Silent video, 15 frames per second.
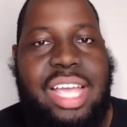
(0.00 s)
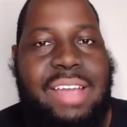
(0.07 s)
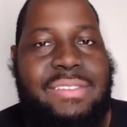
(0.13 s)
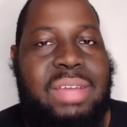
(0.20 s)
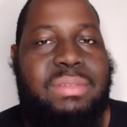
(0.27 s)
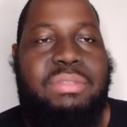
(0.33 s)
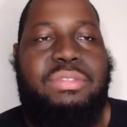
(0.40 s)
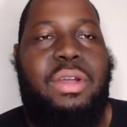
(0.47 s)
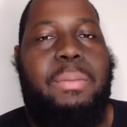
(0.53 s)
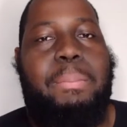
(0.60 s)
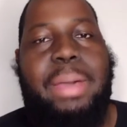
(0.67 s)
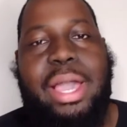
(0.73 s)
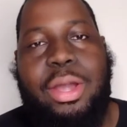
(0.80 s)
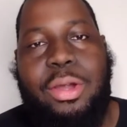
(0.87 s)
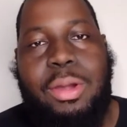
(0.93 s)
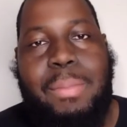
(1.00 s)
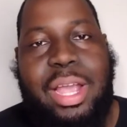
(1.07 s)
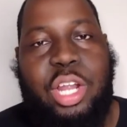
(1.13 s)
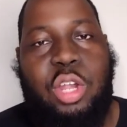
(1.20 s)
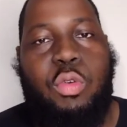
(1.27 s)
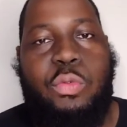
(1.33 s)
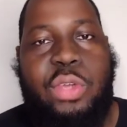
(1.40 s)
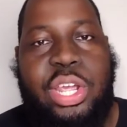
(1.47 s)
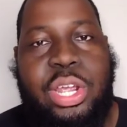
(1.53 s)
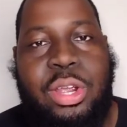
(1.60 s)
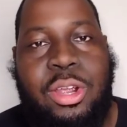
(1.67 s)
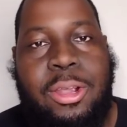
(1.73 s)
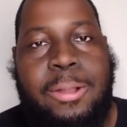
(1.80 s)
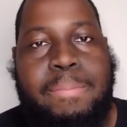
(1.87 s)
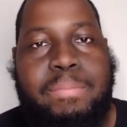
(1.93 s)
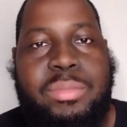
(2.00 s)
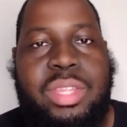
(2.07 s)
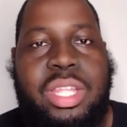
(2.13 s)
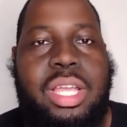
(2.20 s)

I've never felt better in my career.